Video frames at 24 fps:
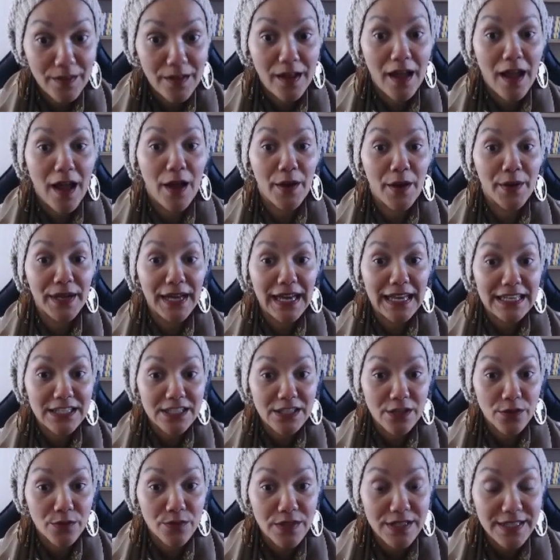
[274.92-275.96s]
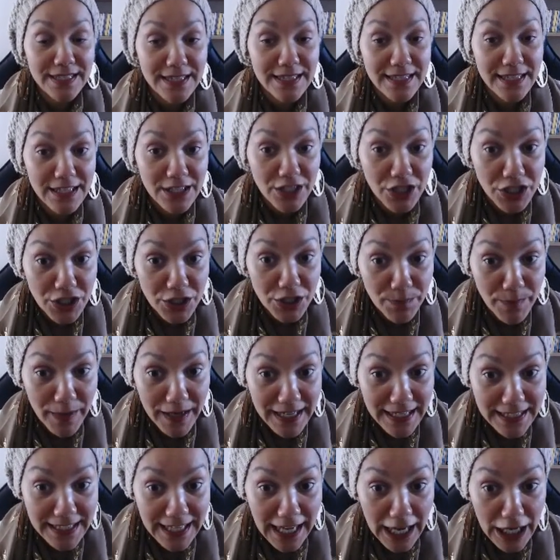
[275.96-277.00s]
Okay, so this, just pay
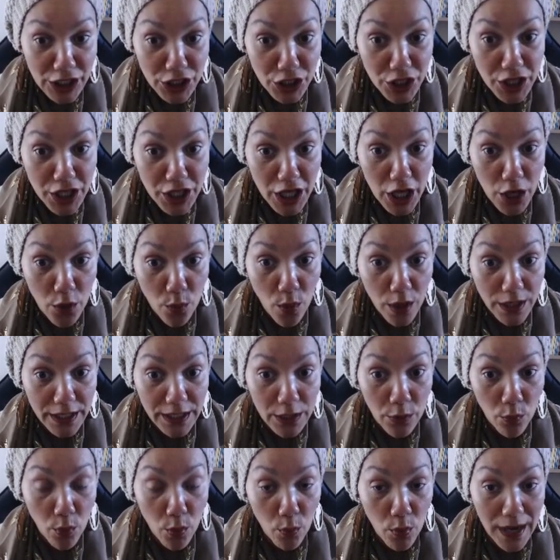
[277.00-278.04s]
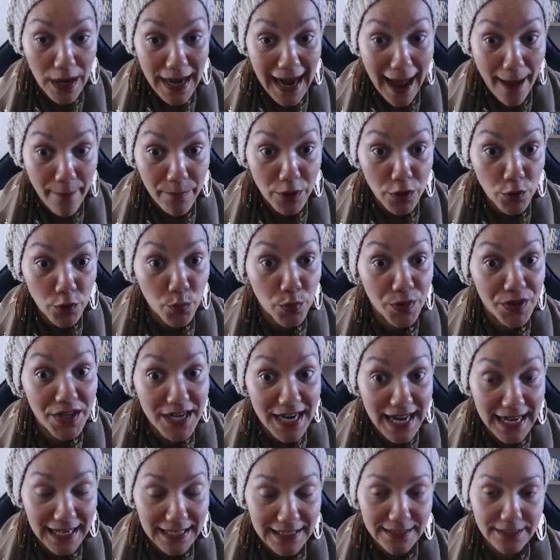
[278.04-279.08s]
attention there what, what, what happened with the
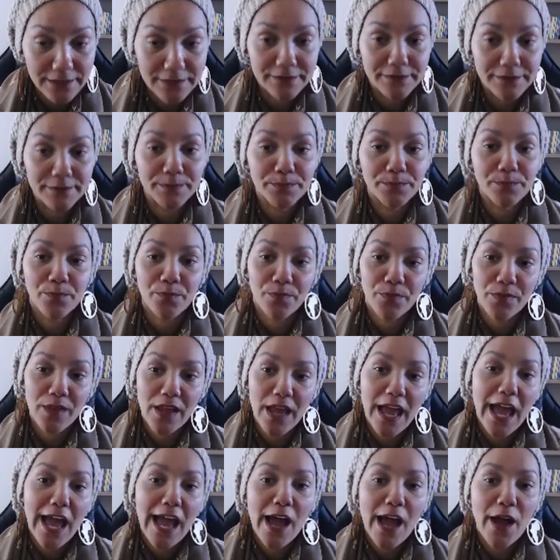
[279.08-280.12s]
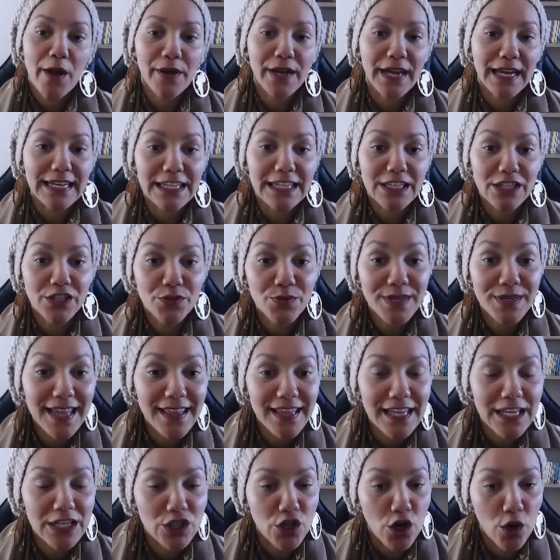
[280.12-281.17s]
negative. Okay, let's do another
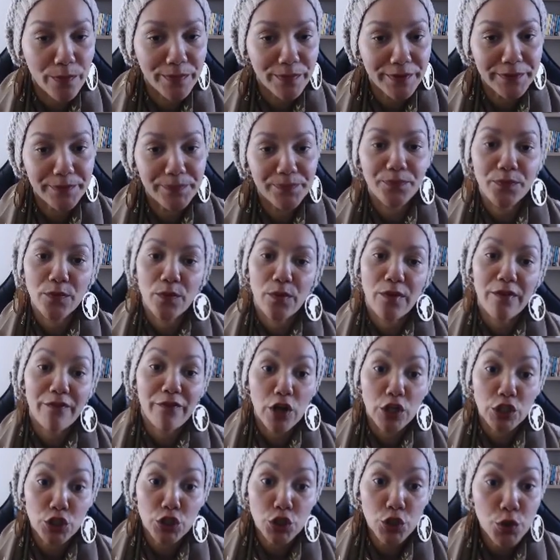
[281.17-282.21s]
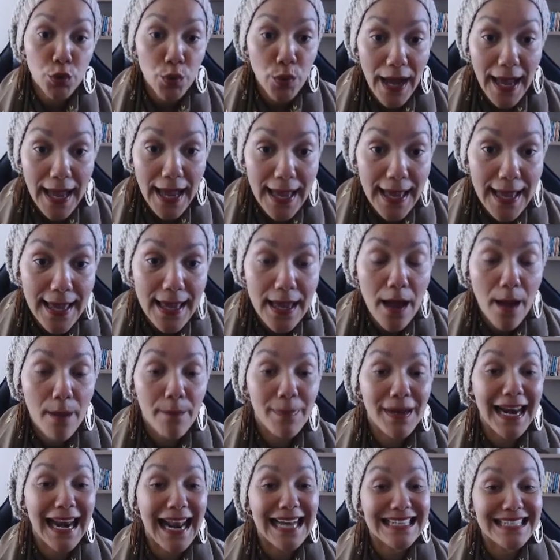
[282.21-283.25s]
example. We've got 2a
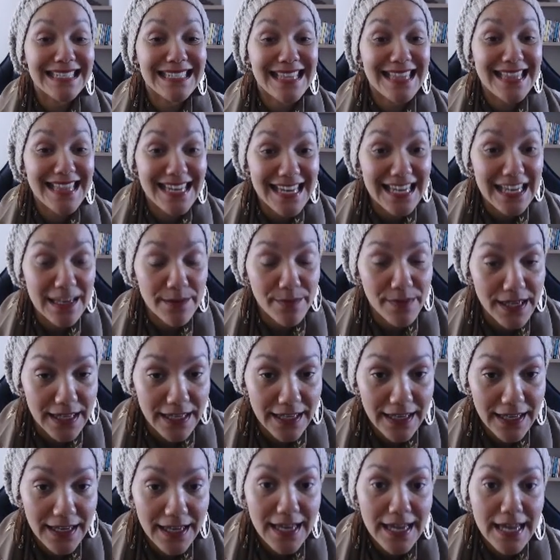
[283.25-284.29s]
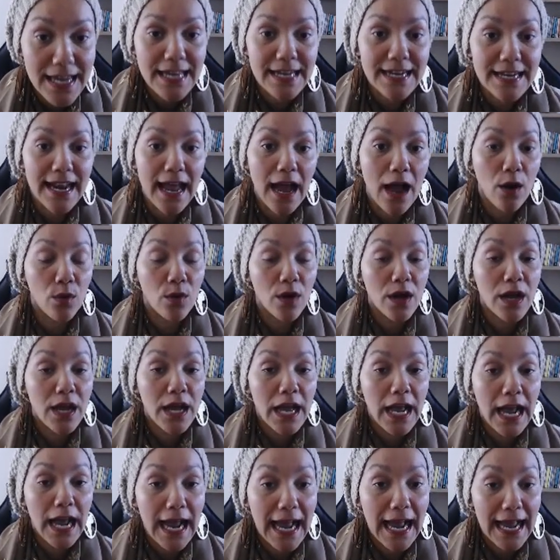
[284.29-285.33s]
plus 3b. Now,
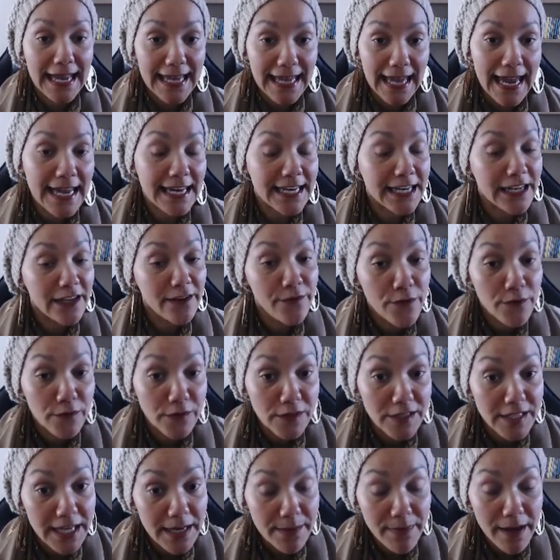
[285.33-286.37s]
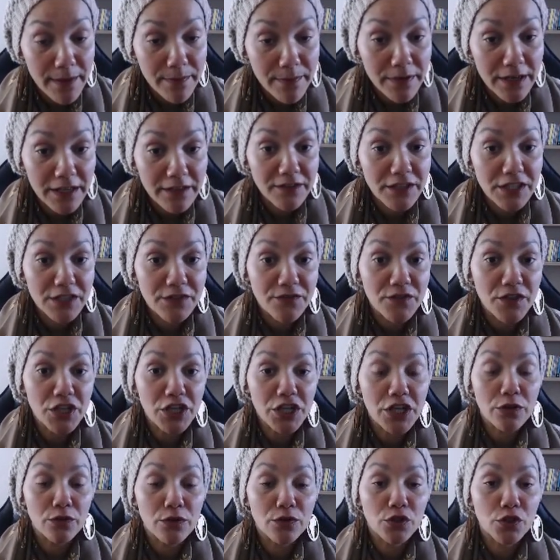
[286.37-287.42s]
again, if you've seen my previous
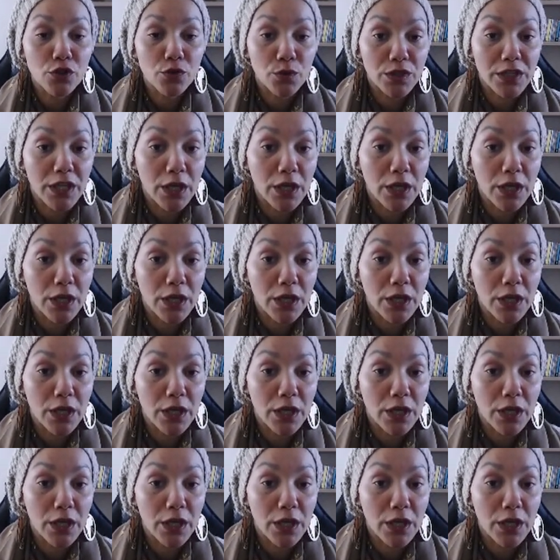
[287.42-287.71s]
videos, you will know